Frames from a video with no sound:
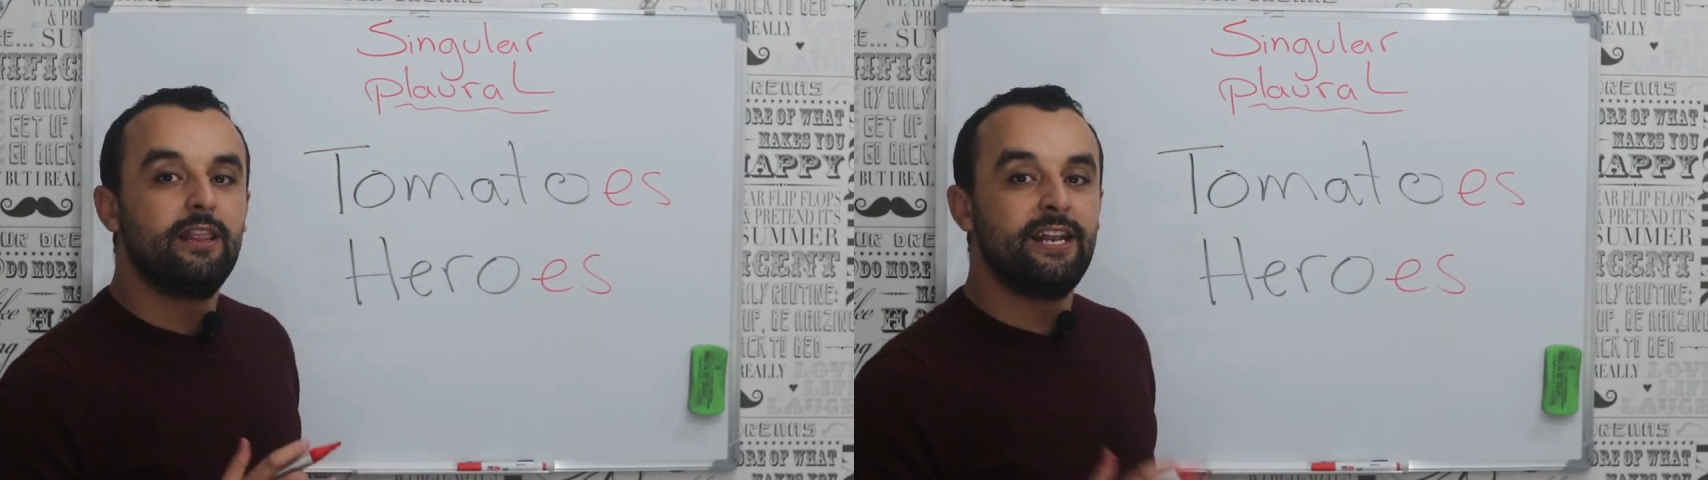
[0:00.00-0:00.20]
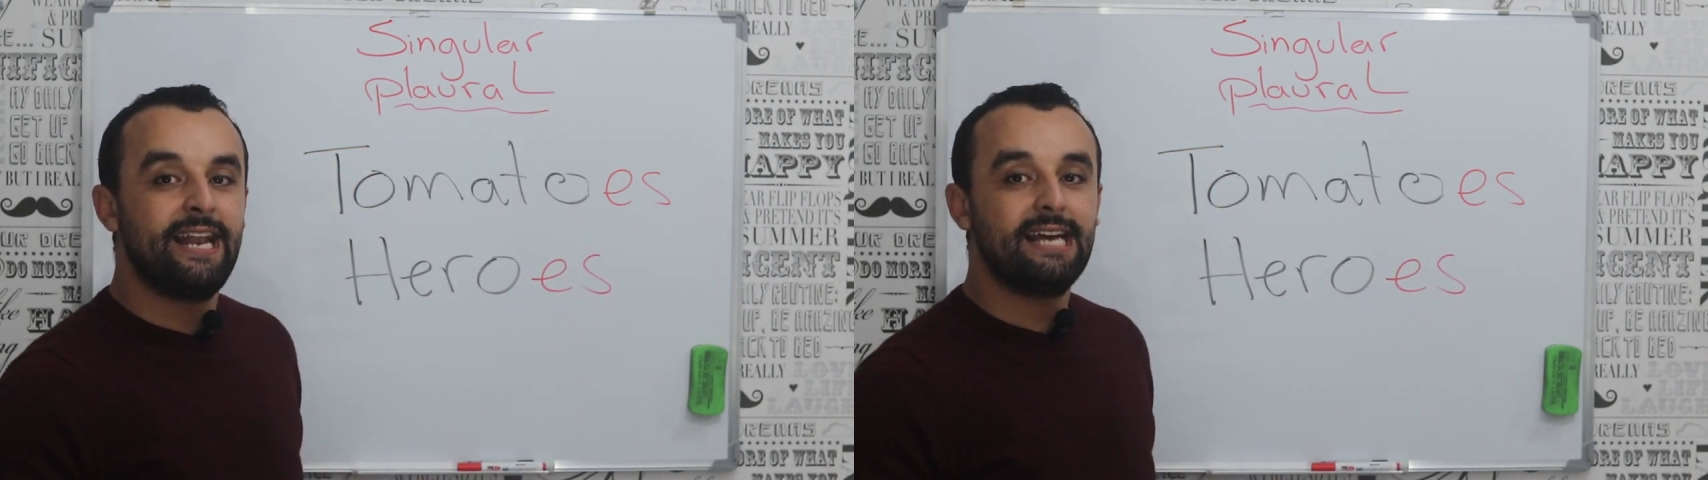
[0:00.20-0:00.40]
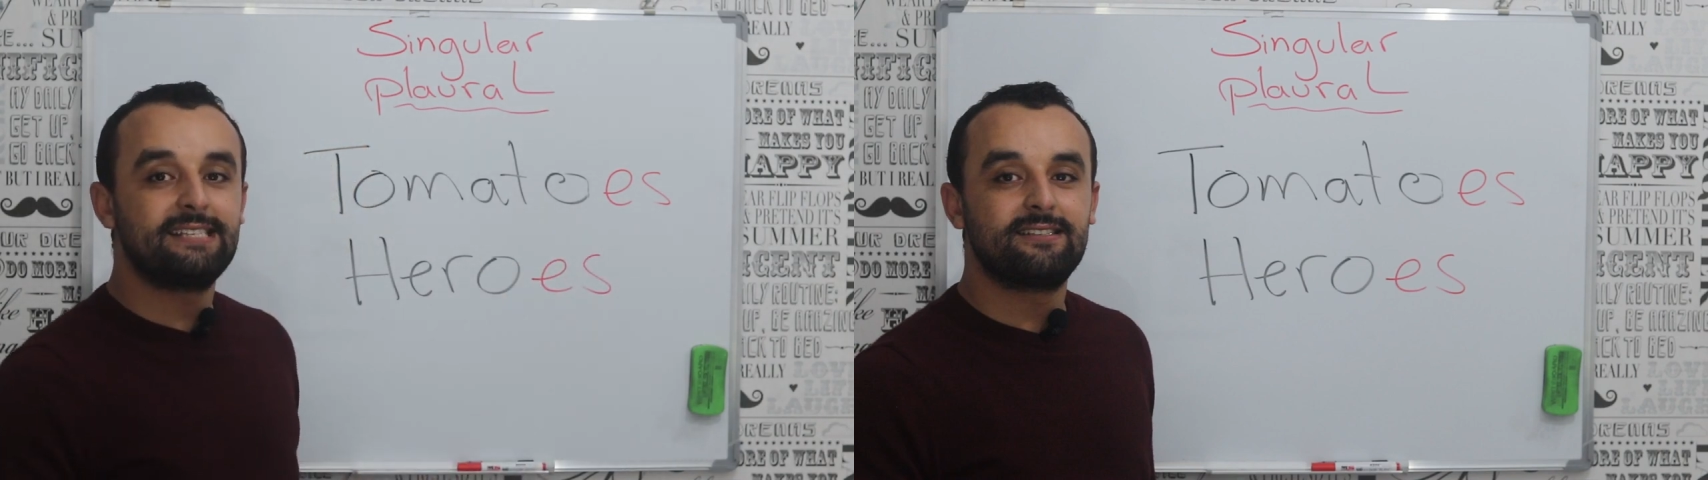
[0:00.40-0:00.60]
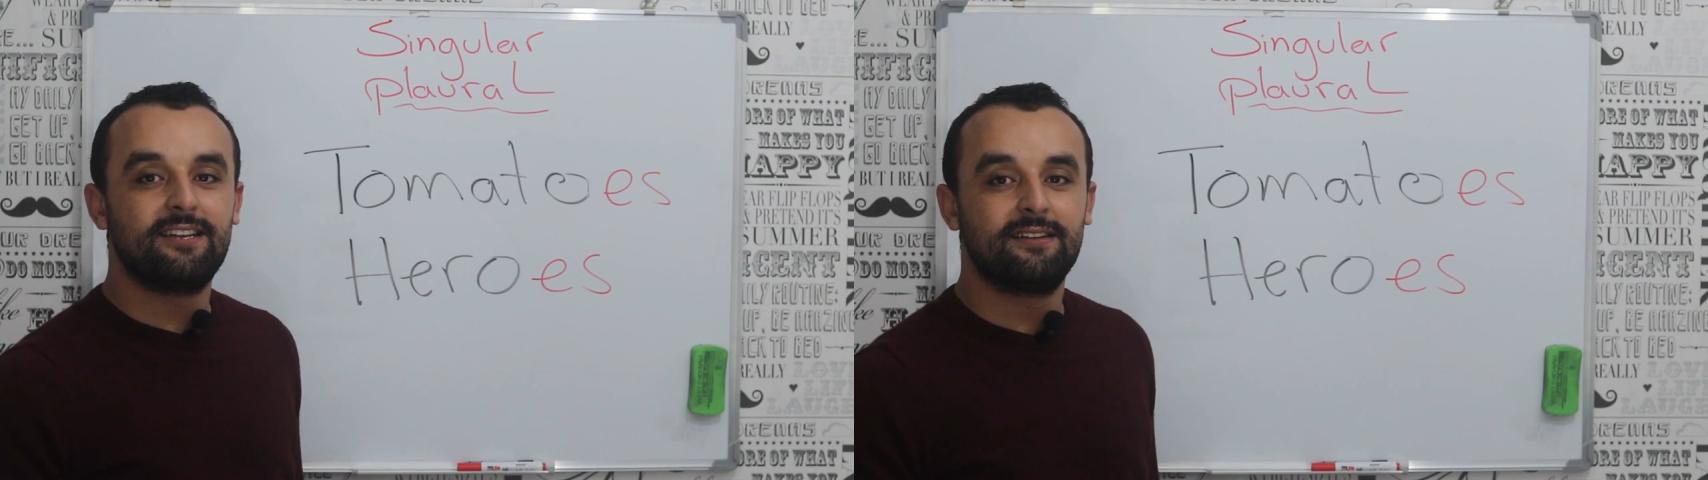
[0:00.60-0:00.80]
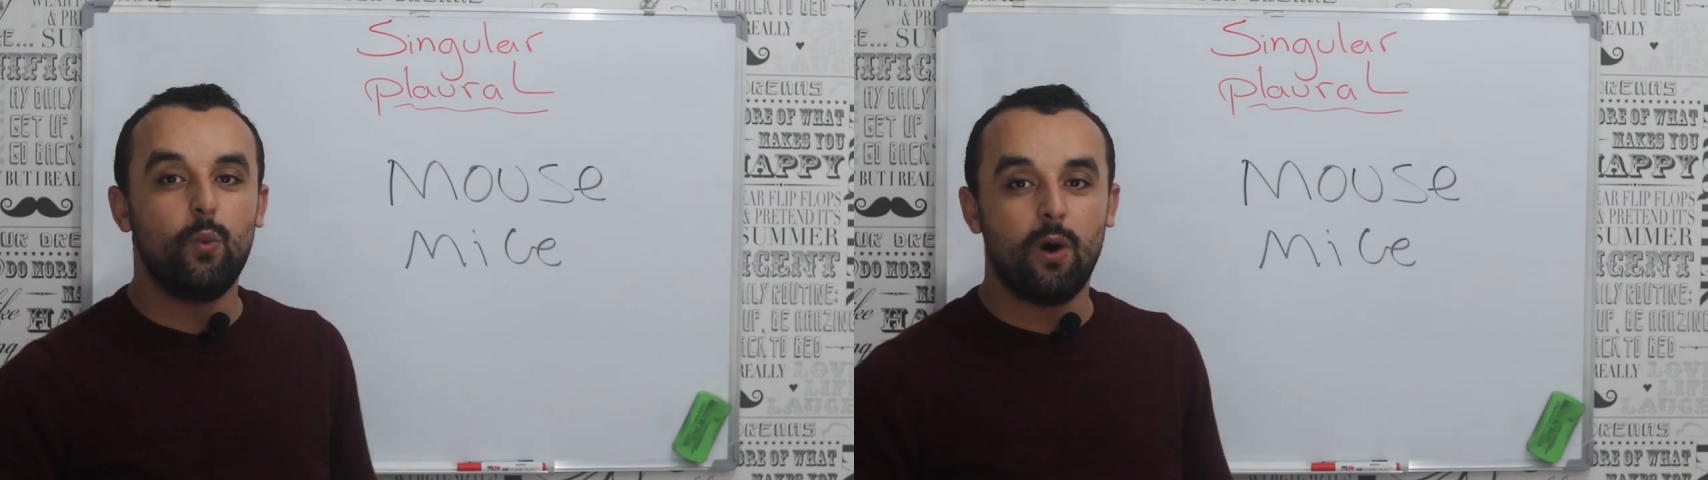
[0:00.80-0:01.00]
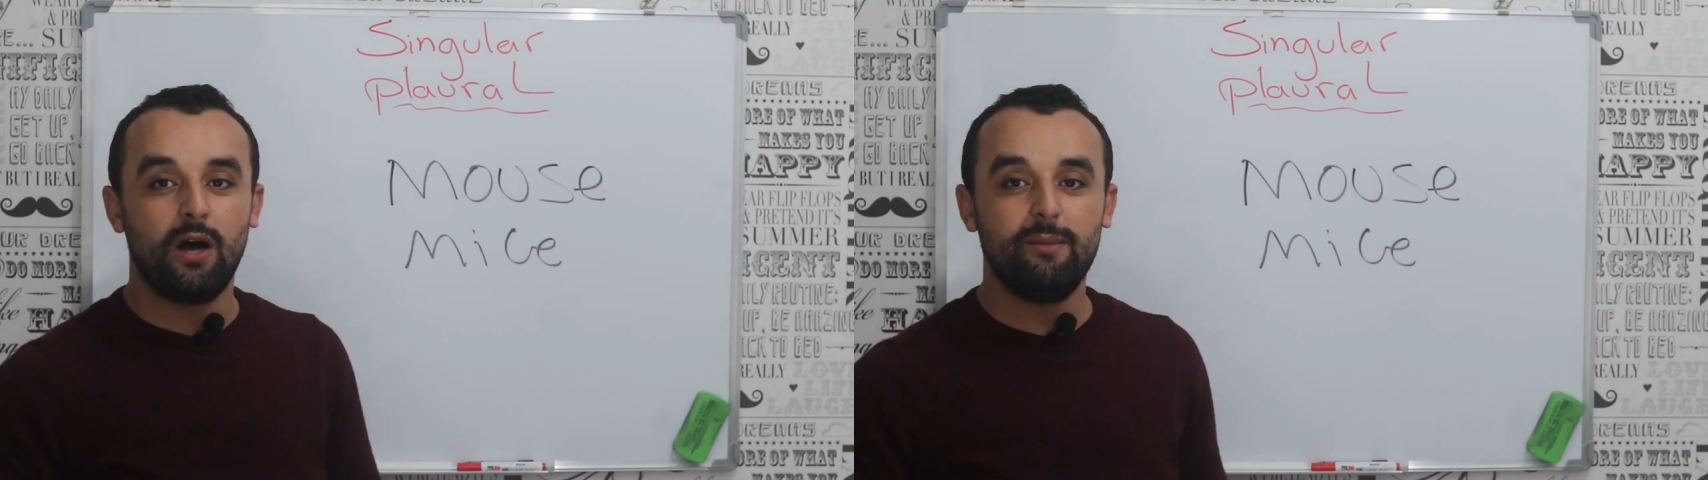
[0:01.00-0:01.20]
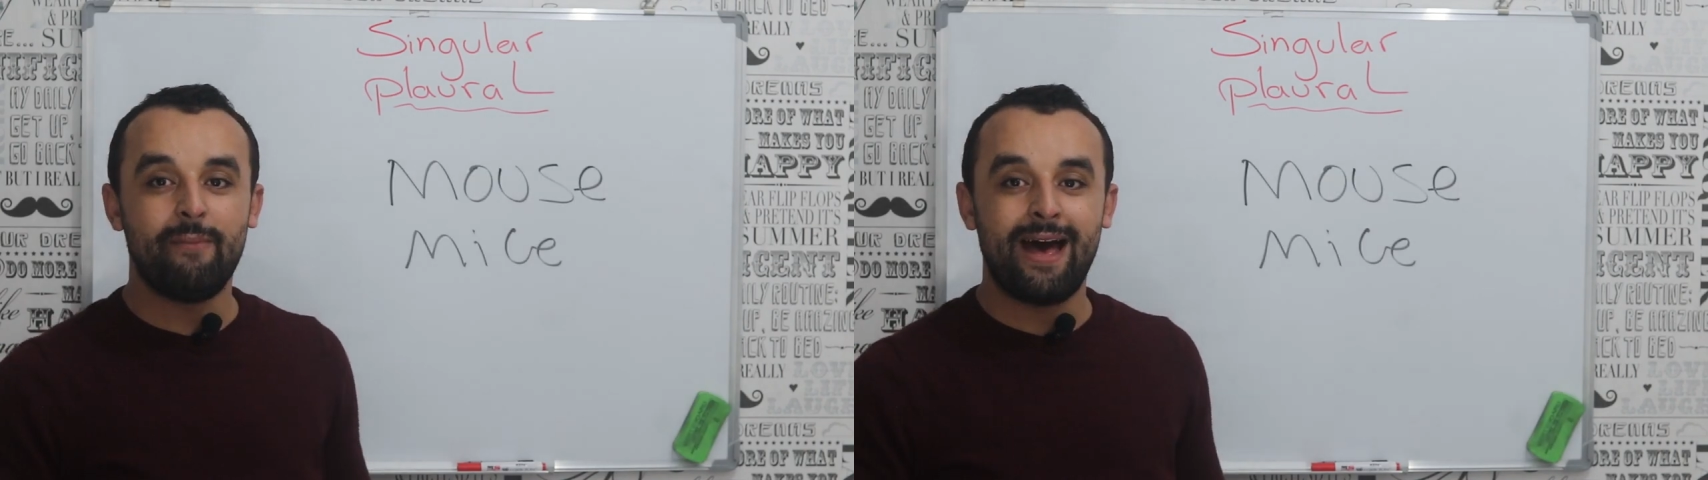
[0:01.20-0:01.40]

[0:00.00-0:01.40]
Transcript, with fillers: The next one